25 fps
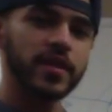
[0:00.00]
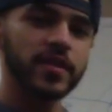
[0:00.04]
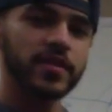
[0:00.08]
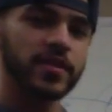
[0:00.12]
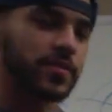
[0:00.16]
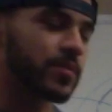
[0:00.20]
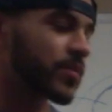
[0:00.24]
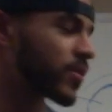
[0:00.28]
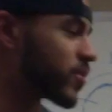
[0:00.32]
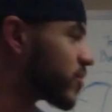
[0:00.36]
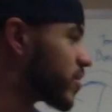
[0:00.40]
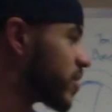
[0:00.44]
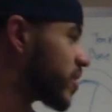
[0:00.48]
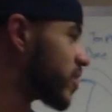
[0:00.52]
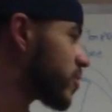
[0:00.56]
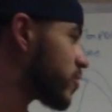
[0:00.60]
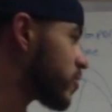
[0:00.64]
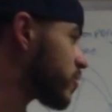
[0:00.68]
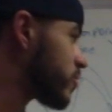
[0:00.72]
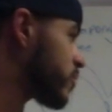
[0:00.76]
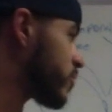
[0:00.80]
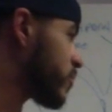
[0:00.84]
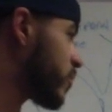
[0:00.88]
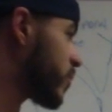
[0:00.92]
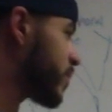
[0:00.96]
The middle
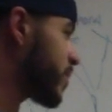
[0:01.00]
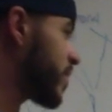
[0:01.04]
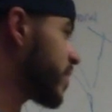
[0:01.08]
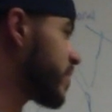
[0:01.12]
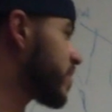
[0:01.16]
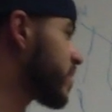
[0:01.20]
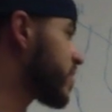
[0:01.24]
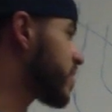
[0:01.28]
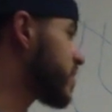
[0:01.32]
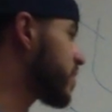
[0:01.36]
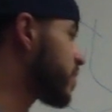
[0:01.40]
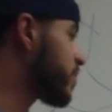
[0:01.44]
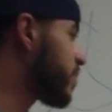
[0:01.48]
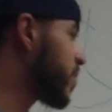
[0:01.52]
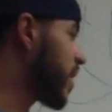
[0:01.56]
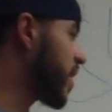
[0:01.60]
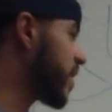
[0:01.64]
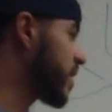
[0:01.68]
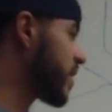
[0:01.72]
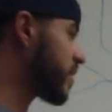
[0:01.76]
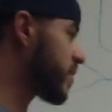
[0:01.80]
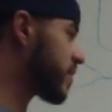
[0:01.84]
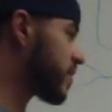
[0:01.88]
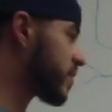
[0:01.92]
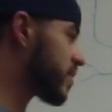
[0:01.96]
ear would be the
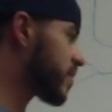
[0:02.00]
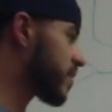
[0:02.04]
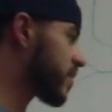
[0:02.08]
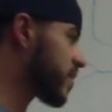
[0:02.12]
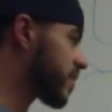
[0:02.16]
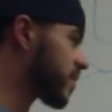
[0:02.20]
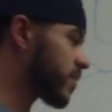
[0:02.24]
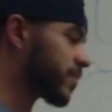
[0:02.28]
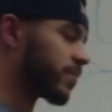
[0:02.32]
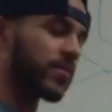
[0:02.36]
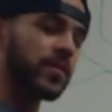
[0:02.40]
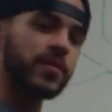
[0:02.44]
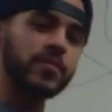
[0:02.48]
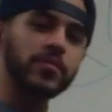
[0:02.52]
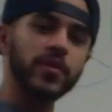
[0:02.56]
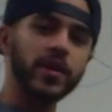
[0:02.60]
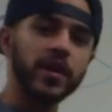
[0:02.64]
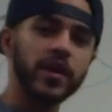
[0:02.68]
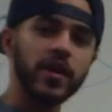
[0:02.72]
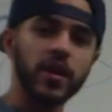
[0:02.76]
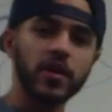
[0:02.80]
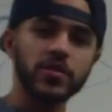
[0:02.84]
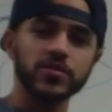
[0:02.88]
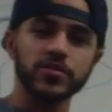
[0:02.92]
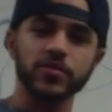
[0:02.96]
tympanic
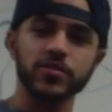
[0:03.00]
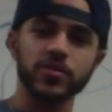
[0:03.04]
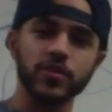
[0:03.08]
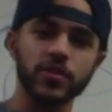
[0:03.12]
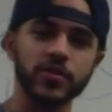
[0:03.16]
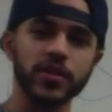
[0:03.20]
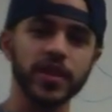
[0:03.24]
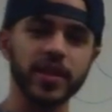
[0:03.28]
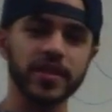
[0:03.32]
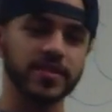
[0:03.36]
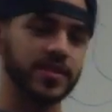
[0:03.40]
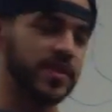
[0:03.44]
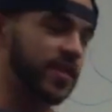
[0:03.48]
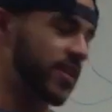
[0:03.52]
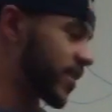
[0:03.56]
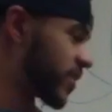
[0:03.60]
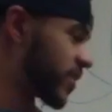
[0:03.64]
membrane, also known as the